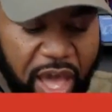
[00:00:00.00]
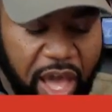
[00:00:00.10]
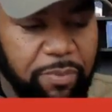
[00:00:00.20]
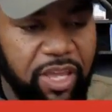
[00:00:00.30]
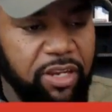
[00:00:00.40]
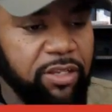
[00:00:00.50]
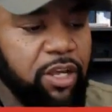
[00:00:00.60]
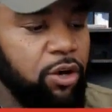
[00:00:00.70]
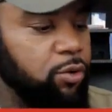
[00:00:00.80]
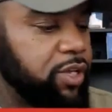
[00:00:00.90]
I'll be in
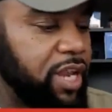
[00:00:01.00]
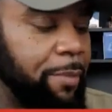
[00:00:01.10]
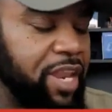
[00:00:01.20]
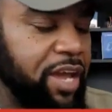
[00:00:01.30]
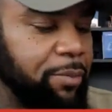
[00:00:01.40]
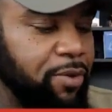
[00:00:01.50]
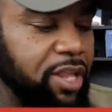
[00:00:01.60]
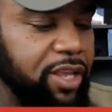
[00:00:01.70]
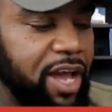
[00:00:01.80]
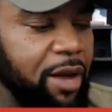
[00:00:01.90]

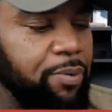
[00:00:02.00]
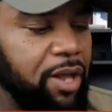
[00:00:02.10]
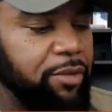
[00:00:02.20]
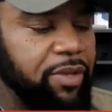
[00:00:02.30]
I'll probably.